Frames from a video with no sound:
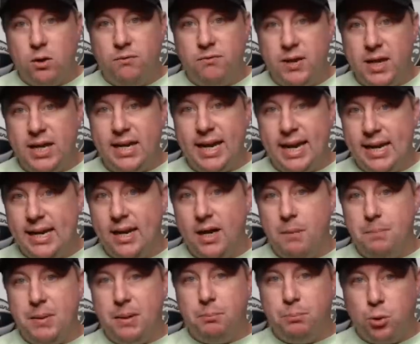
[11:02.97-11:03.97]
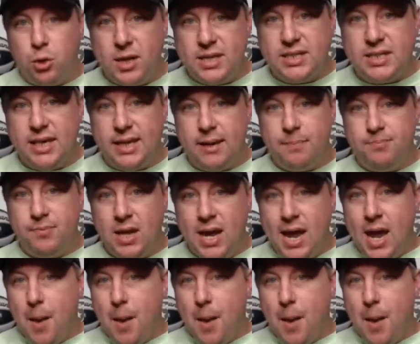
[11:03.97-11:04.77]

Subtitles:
Vick ended up in prison.